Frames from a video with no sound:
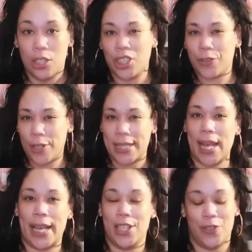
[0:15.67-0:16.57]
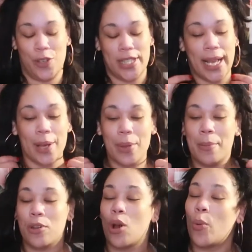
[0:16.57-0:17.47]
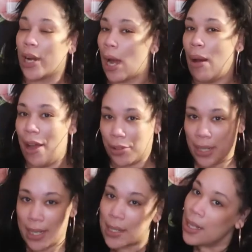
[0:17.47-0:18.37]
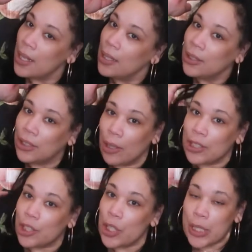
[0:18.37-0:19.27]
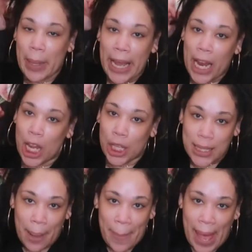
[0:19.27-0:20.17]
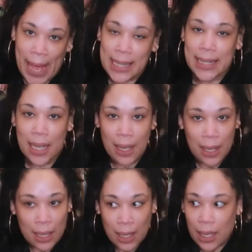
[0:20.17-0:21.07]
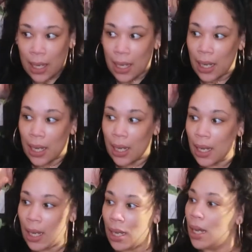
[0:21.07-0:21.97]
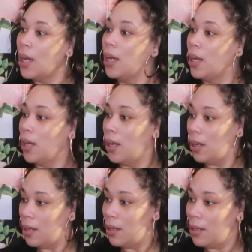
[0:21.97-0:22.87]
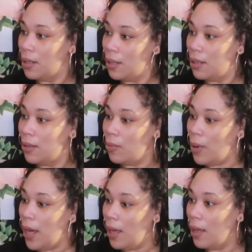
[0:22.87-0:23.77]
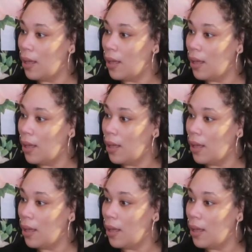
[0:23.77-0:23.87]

Just for a second, just for a second. I'm gonna go work out after this. So excuse my hair, it looks a mess. Oh, twin, those gonna the same, mom. What?